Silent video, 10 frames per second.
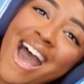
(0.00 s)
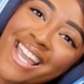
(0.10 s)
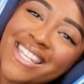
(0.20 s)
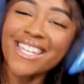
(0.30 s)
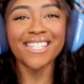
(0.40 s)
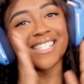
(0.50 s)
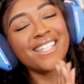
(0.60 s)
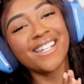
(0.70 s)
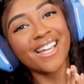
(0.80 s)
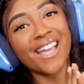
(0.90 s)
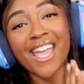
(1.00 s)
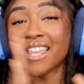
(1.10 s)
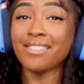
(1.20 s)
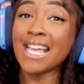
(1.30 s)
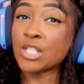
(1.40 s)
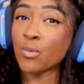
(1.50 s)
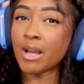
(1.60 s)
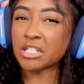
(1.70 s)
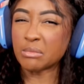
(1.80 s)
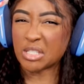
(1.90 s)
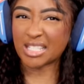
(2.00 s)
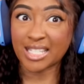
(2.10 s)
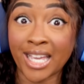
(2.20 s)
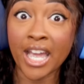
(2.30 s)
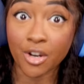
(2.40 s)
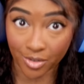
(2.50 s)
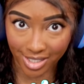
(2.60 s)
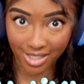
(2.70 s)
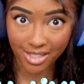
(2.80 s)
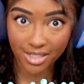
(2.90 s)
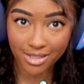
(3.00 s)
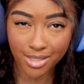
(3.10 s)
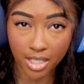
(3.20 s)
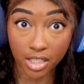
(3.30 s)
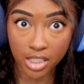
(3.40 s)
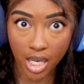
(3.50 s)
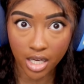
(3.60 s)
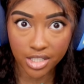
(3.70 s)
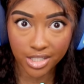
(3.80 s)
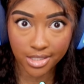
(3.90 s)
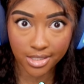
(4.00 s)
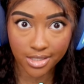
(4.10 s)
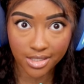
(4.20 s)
Hi, it's Nina, and let's watch some scary TikToks.